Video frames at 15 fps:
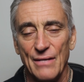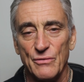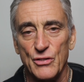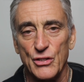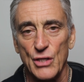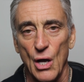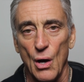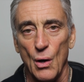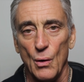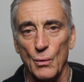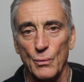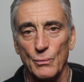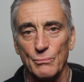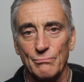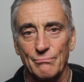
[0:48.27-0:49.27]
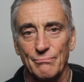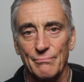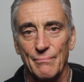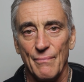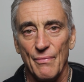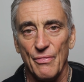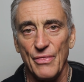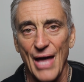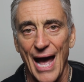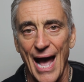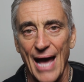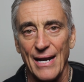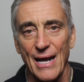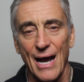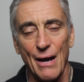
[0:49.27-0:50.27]
so
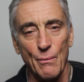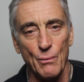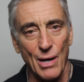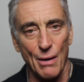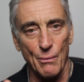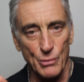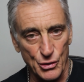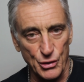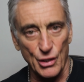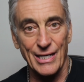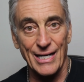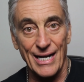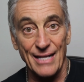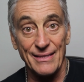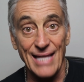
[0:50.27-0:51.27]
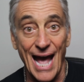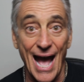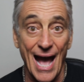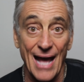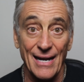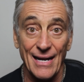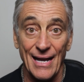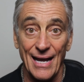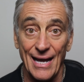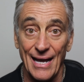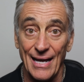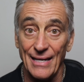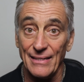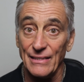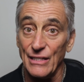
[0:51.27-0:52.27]
I was looking at that,
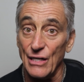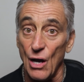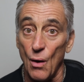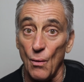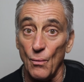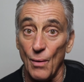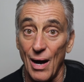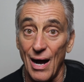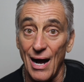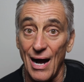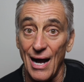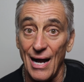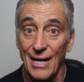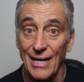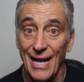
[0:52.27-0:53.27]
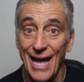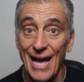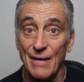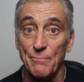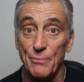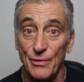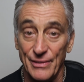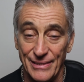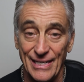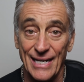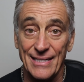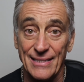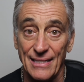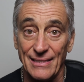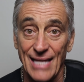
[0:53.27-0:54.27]
and you know, I had
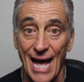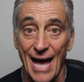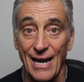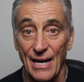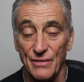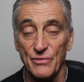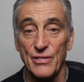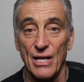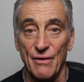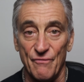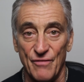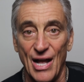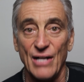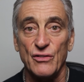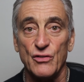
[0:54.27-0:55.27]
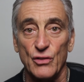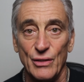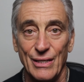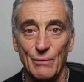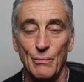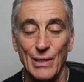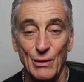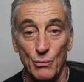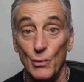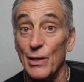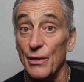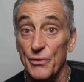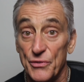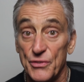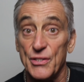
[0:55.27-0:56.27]
predicted that. I said eventually we
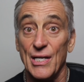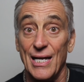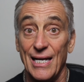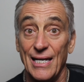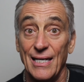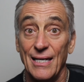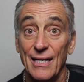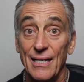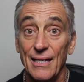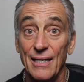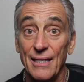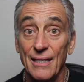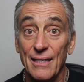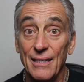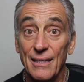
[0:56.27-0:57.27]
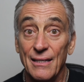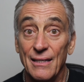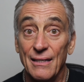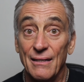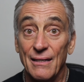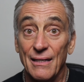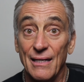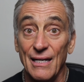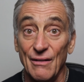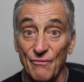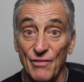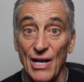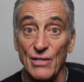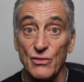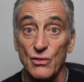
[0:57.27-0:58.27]
will see
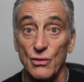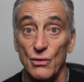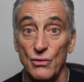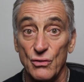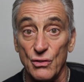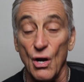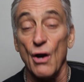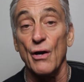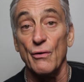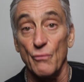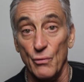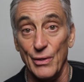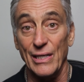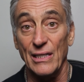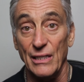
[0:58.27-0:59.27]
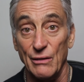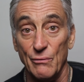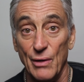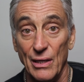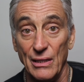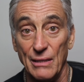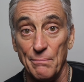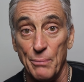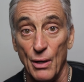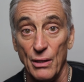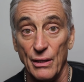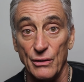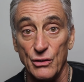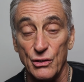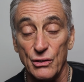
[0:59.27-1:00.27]
investors turn really, really
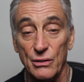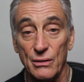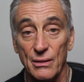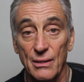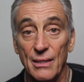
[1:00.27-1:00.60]
bullish.